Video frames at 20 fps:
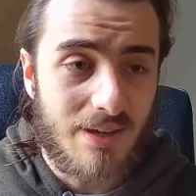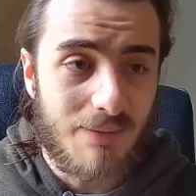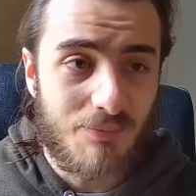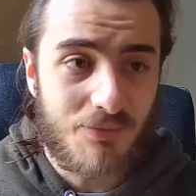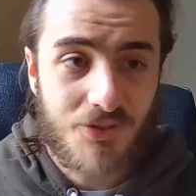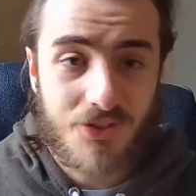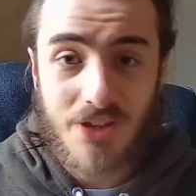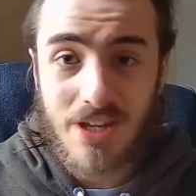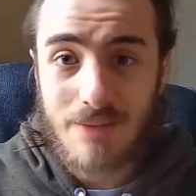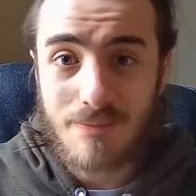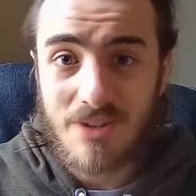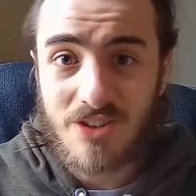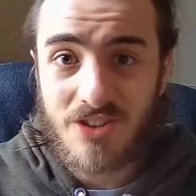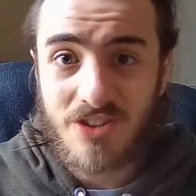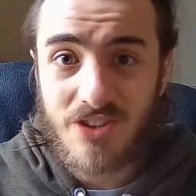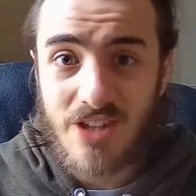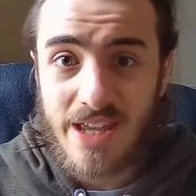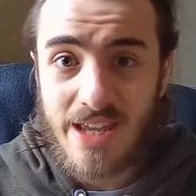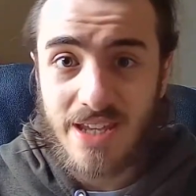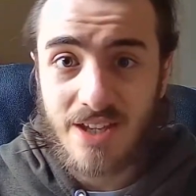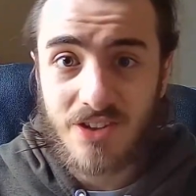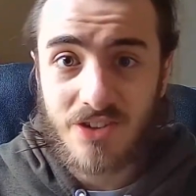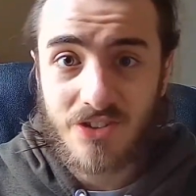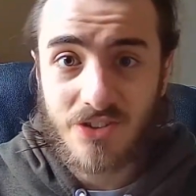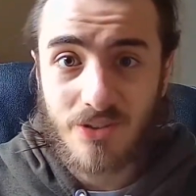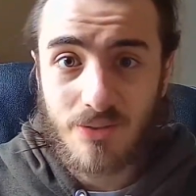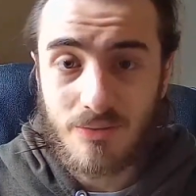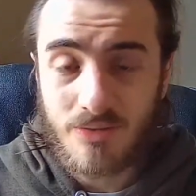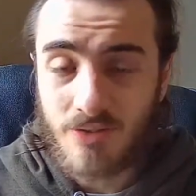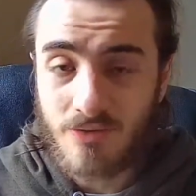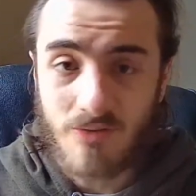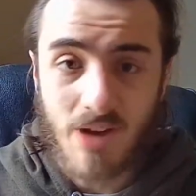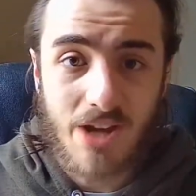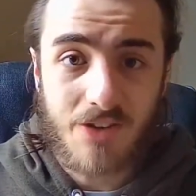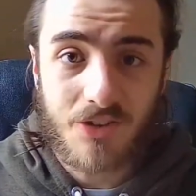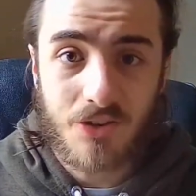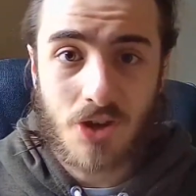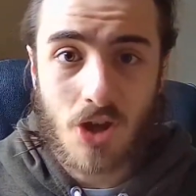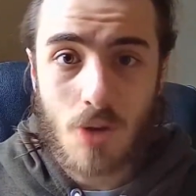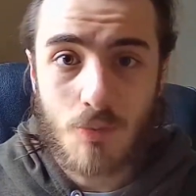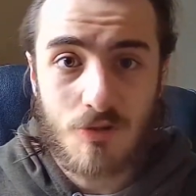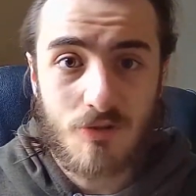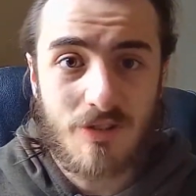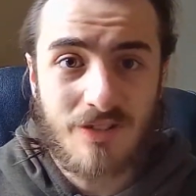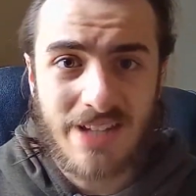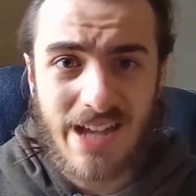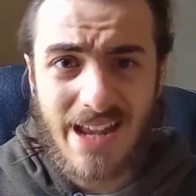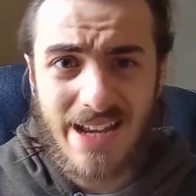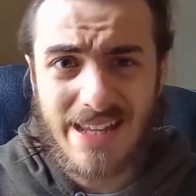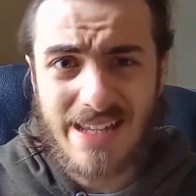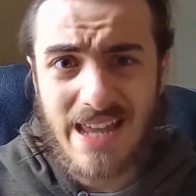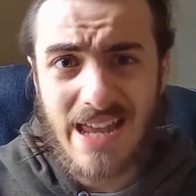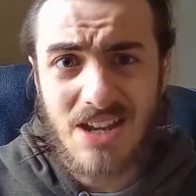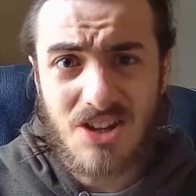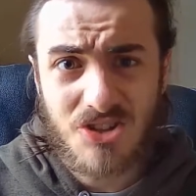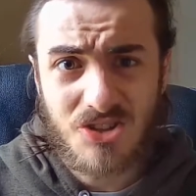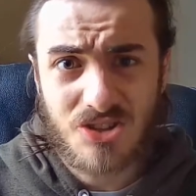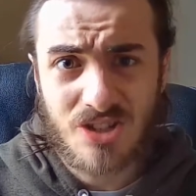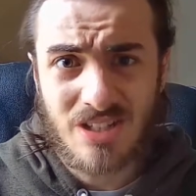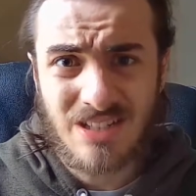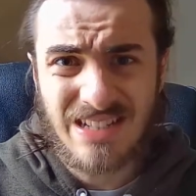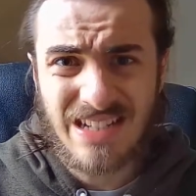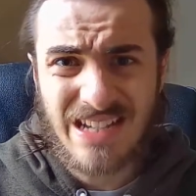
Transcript: Sigma 6, The Rise of Cobra Retaliation,